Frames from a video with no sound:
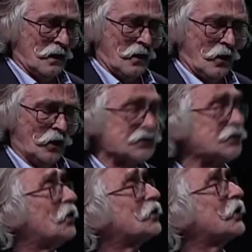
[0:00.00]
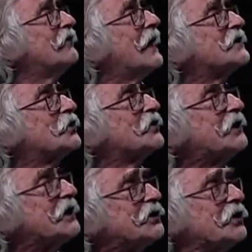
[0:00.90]
a sort of
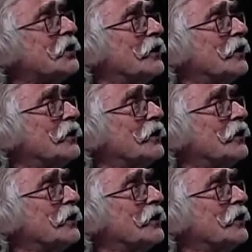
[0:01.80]
association